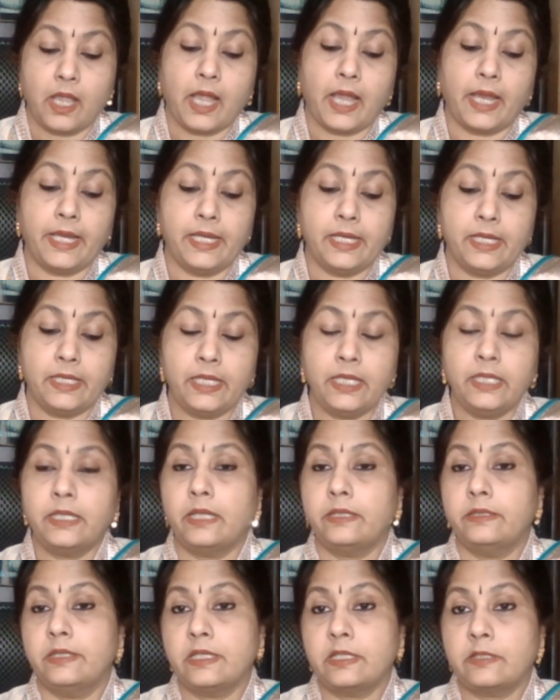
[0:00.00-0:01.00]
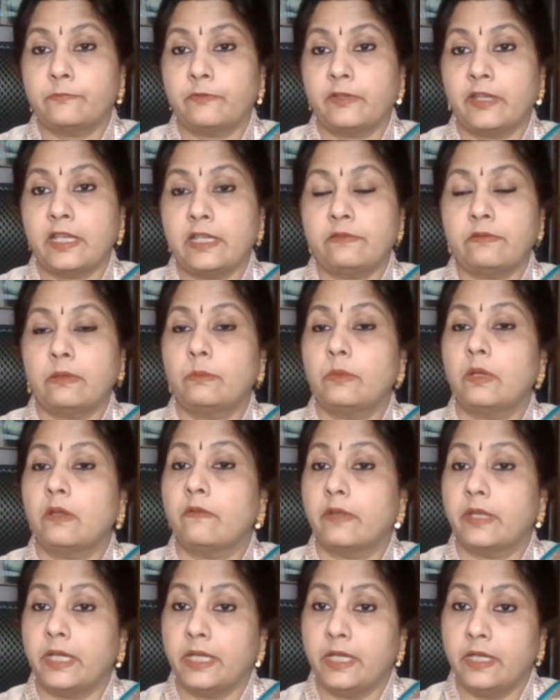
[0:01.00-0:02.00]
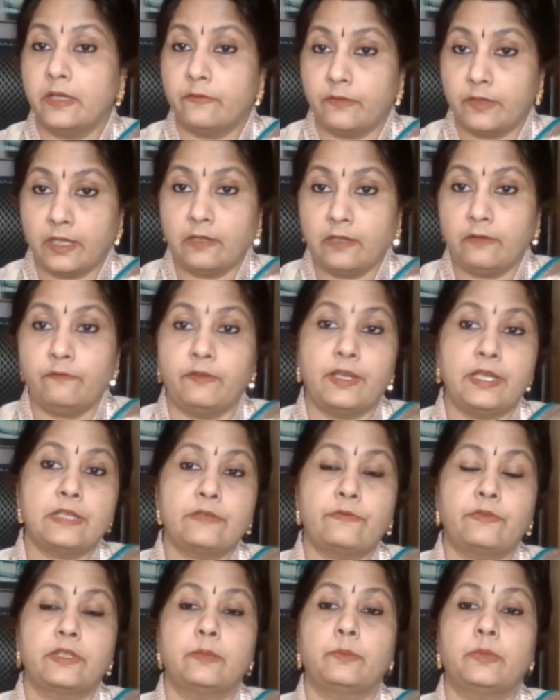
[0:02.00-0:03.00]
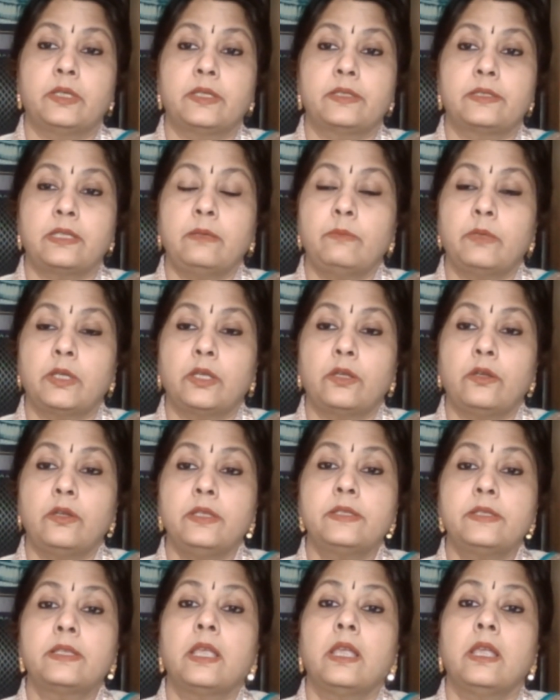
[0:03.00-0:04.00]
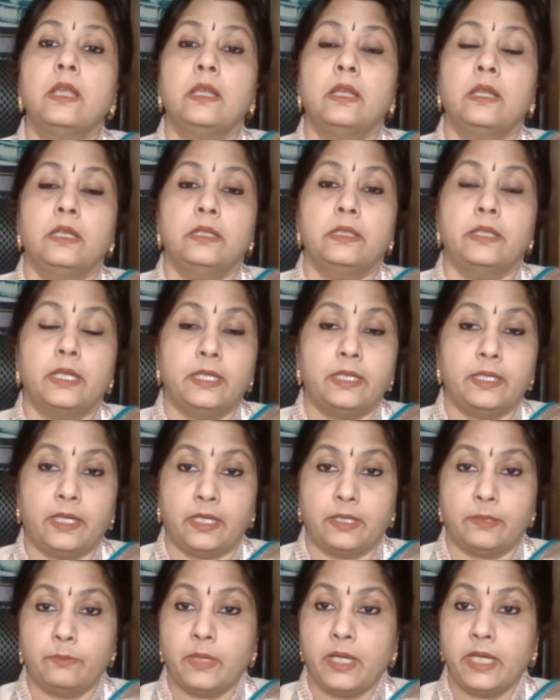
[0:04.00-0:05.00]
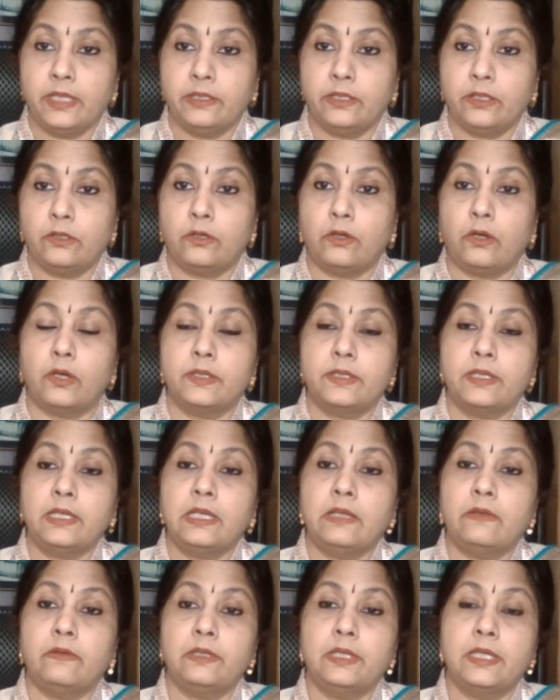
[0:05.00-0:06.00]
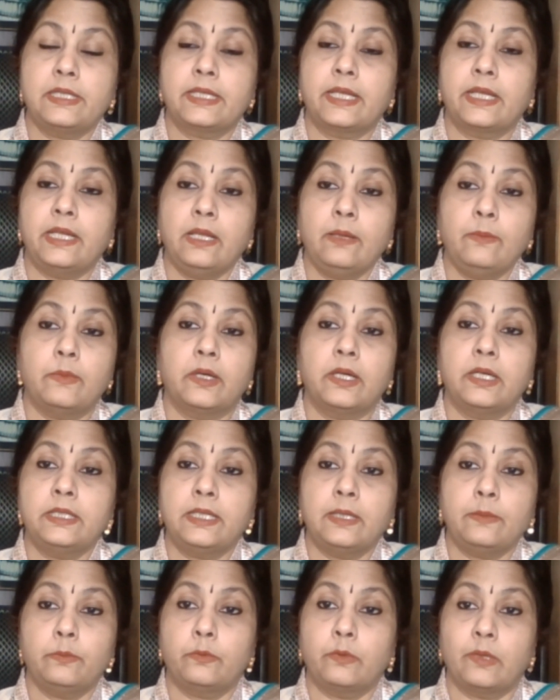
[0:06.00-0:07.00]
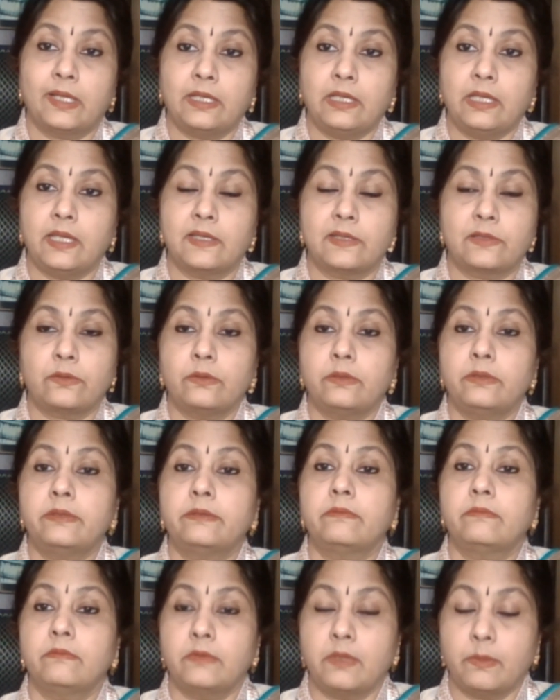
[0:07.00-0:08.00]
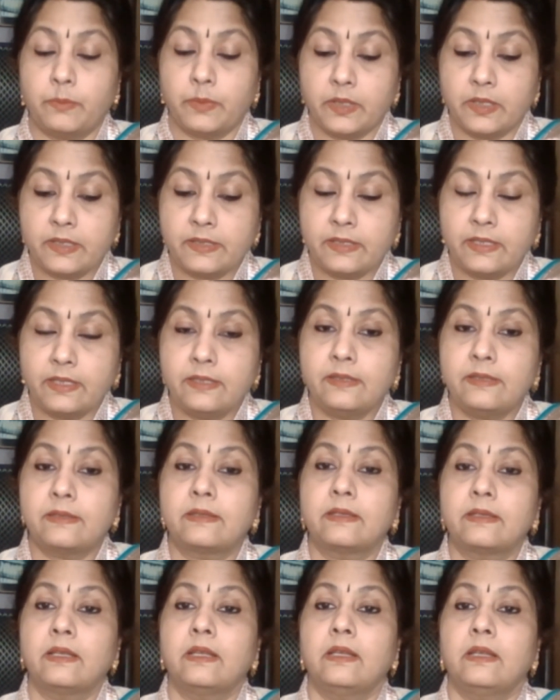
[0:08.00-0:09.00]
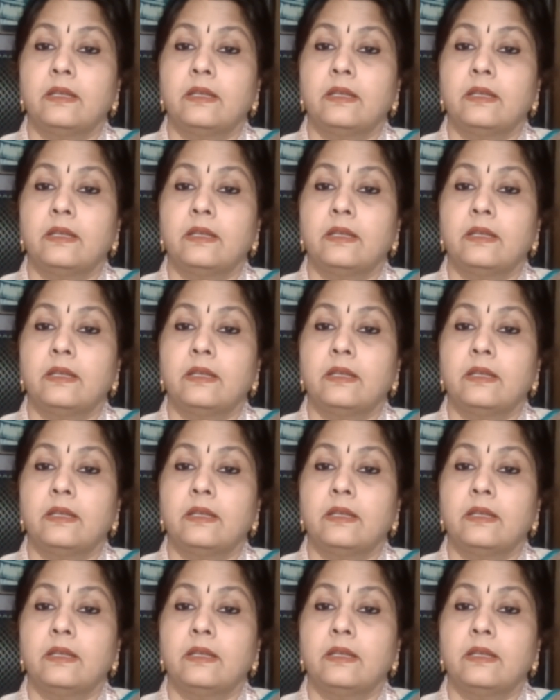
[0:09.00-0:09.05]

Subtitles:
I agree that this phase will be a very difficult phase for the person, because the karma at the causal level is getting burnt up quickly. So the person's